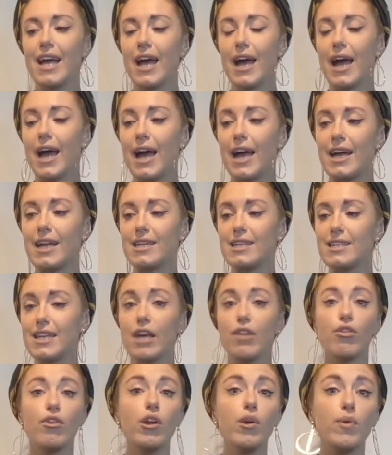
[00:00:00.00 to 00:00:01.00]
And
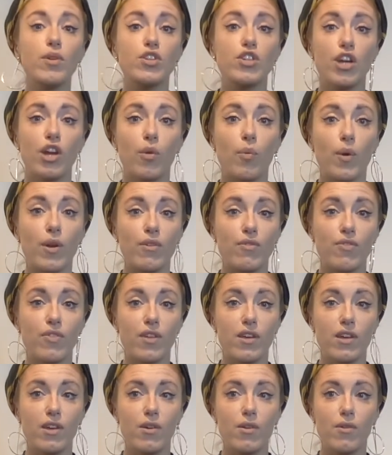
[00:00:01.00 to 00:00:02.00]
I thought I would share one of
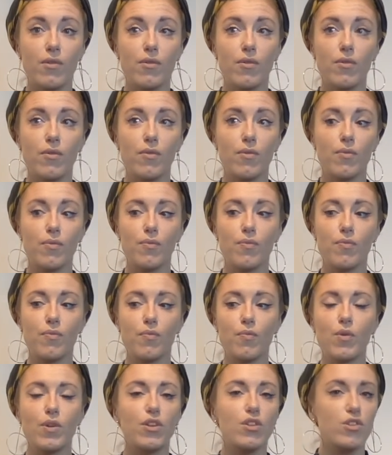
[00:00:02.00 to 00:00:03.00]
the
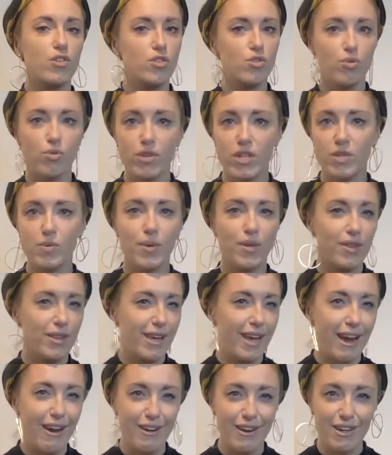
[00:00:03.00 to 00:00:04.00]
stories, one of the
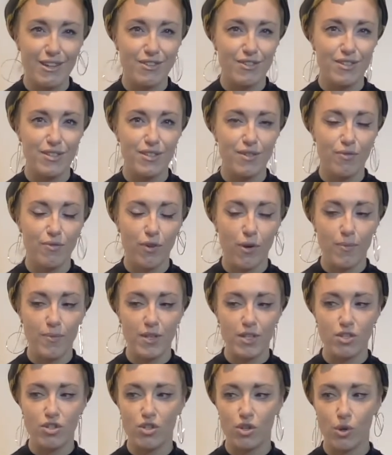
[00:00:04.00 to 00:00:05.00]
characters from
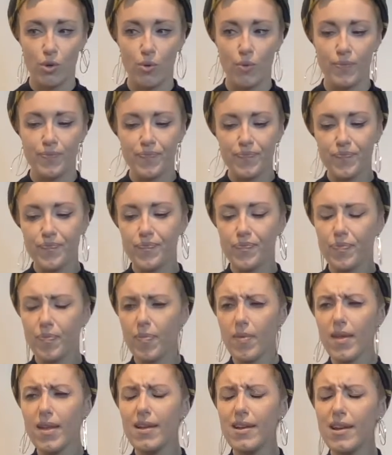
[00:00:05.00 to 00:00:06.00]
this show.
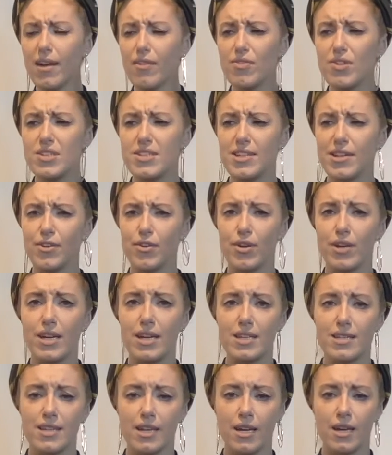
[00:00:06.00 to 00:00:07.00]
Love the Sinner
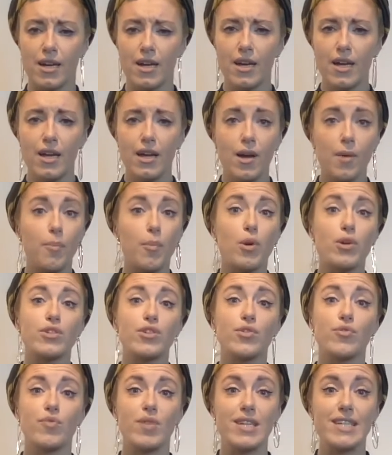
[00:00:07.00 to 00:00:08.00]
is a
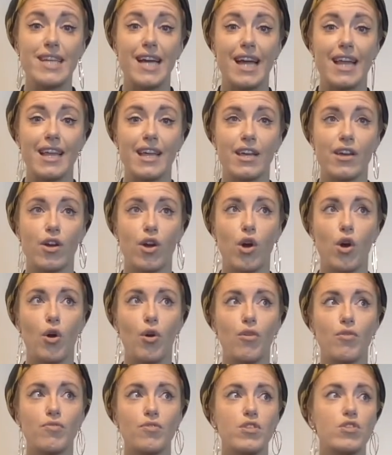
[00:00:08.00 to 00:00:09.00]
modern retelling
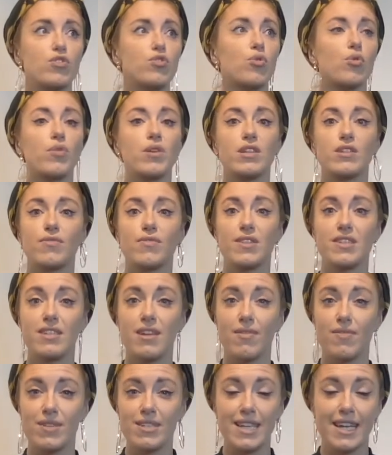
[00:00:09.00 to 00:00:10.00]
of the stories of the
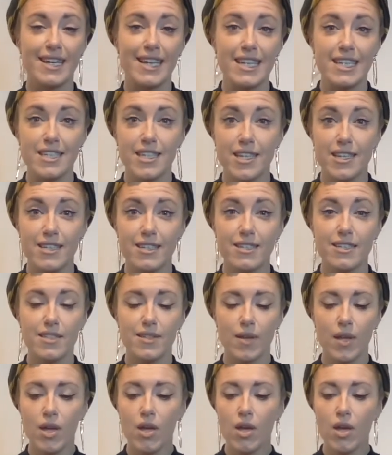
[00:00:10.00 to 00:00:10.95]
7 deadly sins.